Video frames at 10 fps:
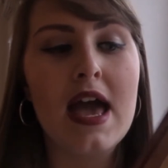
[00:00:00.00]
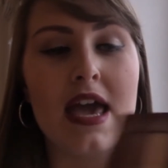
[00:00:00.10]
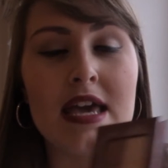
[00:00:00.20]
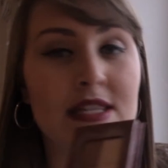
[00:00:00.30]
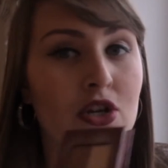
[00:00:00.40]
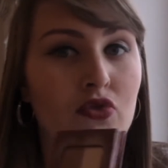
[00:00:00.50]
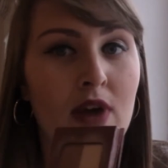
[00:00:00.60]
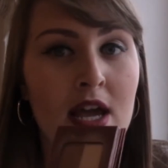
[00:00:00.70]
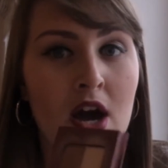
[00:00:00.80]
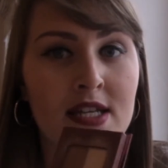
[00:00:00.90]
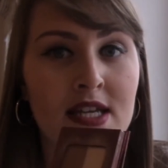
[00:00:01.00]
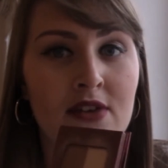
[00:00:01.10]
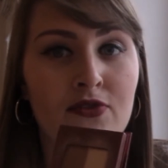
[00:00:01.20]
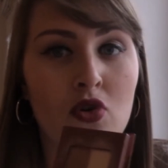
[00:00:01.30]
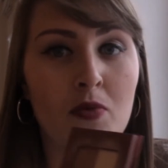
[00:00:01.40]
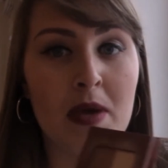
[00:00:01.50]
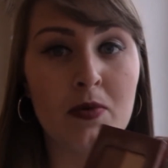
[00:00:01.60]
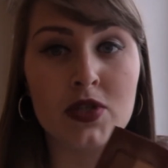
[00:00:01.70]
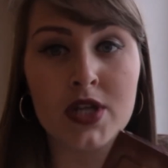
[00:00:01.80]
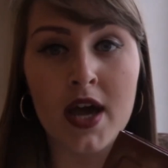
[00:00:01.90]
It's a great idea for people
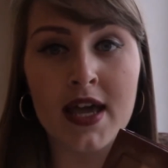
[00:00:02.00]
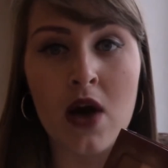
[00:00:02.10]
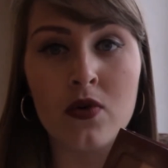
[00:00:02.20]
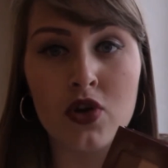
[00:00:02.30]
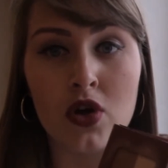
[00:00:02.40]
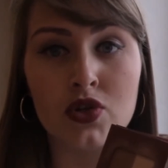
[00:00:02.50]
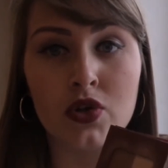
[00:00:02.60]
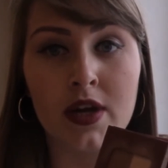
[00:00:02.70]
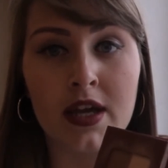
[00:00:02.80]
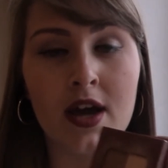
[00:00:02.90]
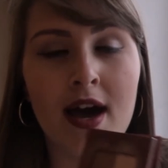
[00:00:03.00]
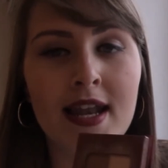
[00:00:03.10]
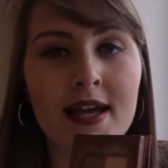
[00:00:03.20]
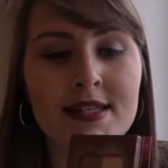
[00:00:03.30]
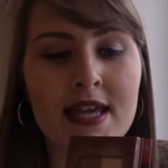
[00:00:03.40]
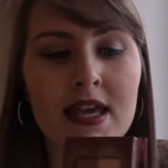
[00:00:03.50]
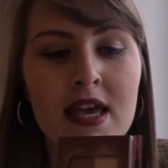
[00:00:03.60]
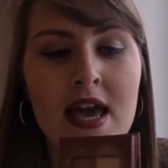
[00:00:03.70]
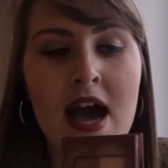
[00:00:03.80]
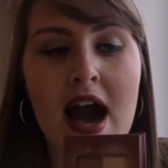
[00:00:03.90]
starting out with contouring and highlighting,
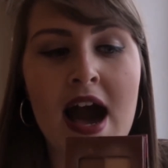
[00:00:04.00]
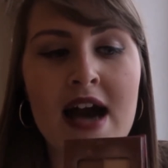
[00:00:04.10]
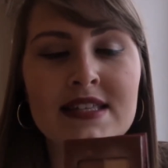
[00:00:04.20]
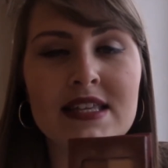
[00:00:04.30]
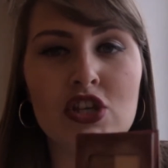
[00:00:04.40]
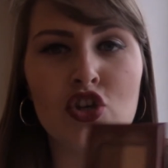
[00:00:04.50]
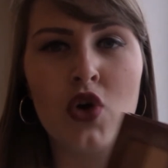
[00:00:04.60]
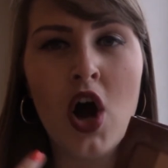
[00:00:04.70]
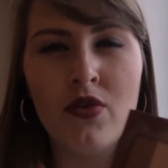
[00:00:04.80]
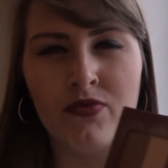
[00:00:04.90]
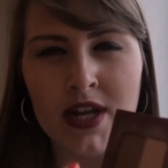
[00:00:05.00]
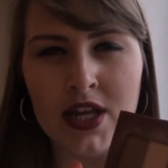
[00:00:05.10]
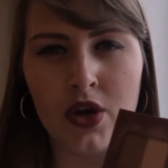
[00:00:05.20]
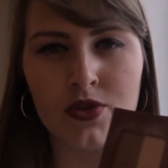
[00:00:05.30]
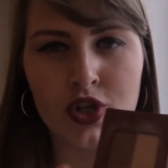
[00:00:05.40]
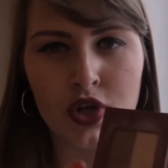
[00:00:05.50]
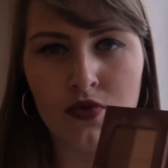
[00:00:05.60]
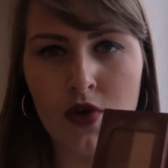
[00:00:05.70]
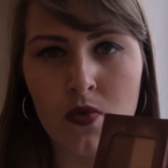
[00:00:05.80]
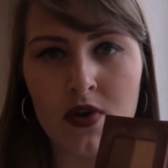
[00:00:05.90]
as you can't really go too
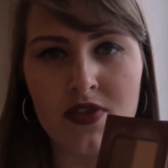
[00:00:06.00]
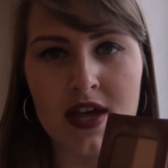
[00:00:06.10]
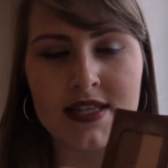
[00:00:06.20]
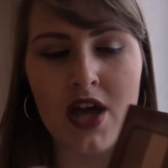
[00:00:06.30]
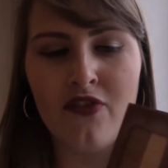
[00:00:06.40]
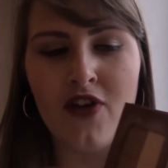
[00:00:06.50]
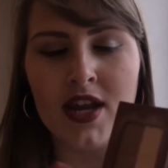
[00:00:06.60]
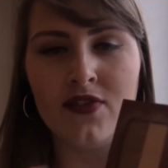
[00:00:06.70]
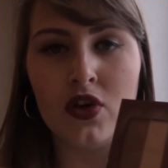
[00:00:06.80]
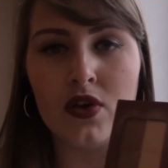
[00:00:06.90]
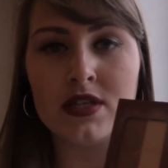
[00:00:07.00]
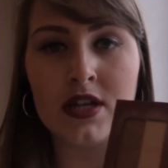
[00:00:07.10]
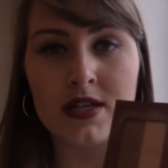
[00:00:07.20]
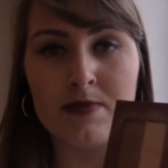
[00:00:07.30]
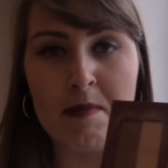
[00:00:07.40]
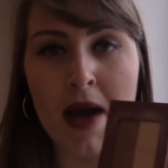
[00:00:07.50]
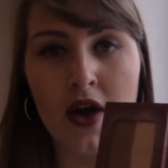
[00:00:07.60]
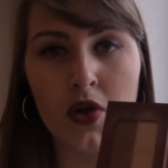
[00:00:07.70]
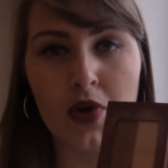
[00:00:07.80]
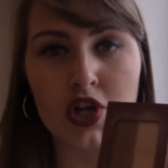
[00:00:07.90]
wrong with this. I find if you use a nice big
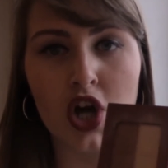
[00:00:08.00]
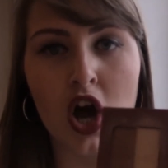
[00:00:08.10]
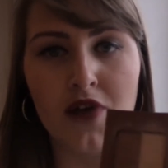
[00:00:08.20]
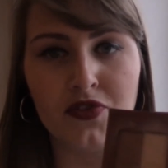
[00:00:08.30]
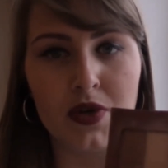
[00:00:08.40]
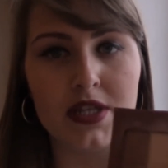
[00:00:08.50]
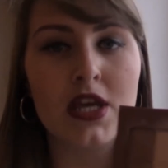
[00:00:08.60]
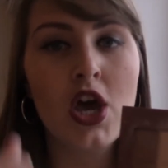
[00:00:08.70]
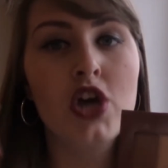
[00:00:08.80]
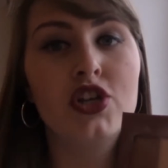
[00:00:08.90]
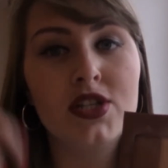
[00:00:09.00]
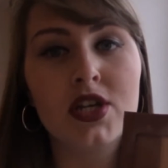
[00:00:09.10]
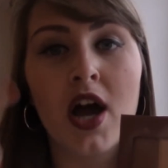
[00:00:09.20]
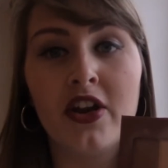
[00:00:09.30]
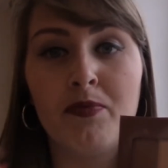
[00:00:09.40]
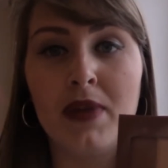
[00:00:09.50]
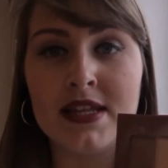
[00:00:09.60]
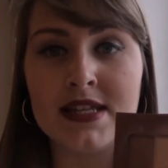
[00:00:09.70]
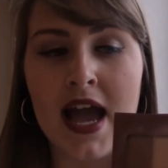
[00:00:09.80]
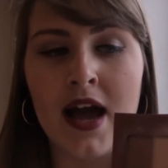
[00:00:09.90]
powder brush afterwards, just to kind of
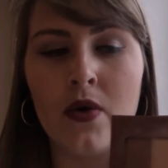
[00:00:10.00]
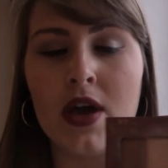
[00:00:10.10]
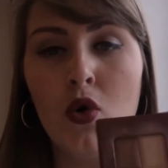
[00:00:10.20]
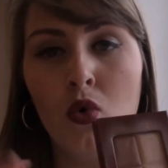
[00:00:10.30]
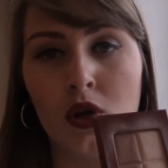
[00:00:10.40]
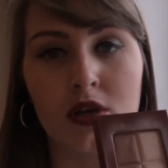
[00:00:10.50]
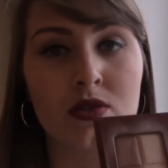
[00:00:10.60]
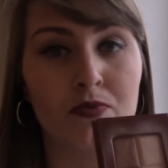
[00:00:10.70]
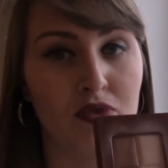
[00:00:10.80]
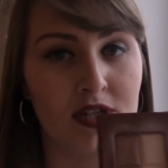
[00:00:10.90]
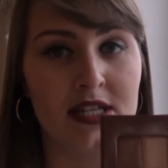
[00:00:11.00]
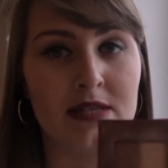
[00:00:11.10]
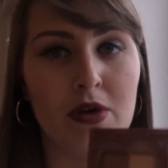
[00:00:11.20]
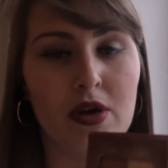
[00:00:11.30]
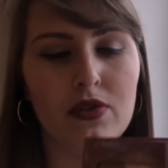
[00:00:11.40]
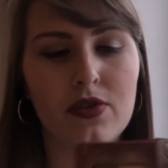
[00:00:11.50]
blend it out, it all looks pretty smooth.